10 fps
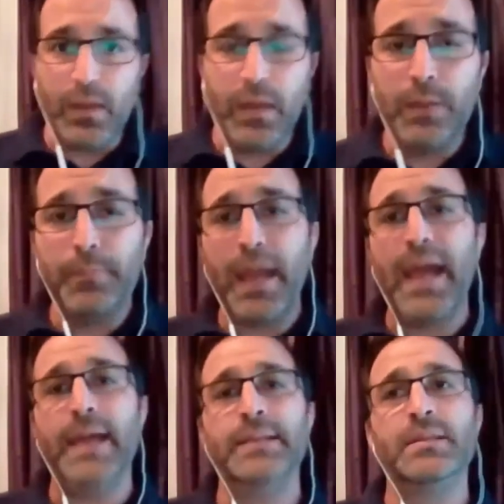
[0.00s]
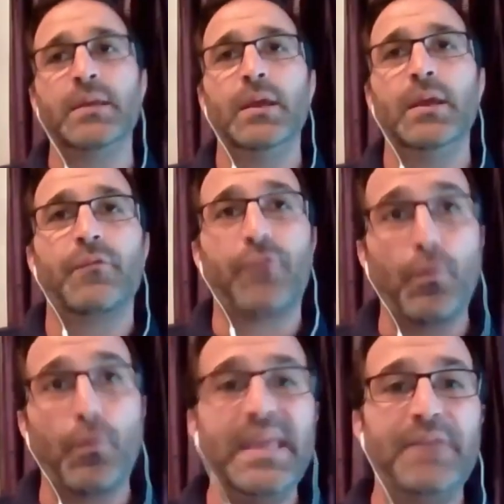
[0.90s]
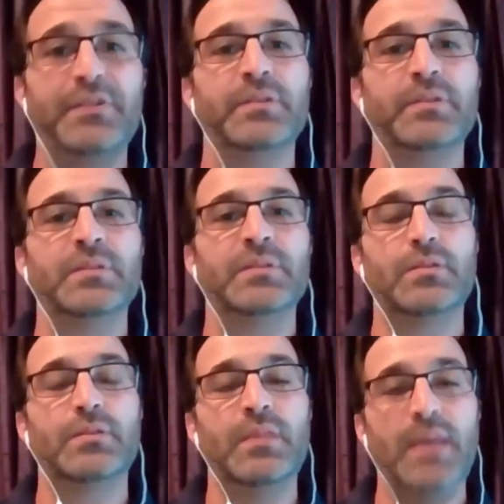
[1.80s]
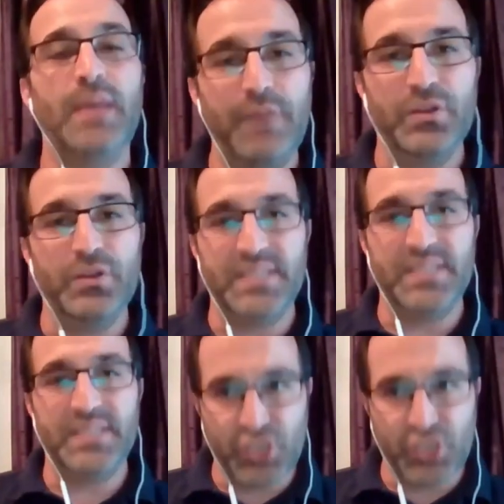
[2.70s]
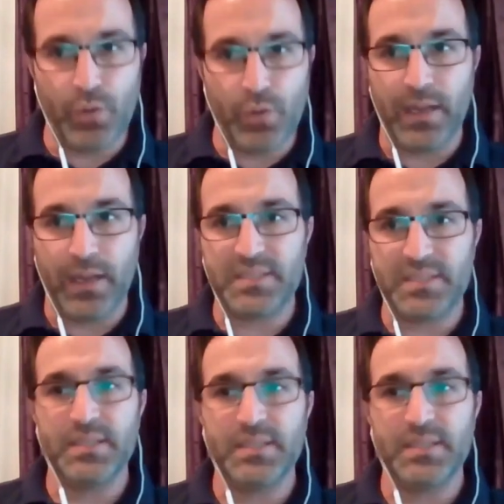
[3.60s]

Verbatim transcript: Um, and from the evidence, the evidence is showing us.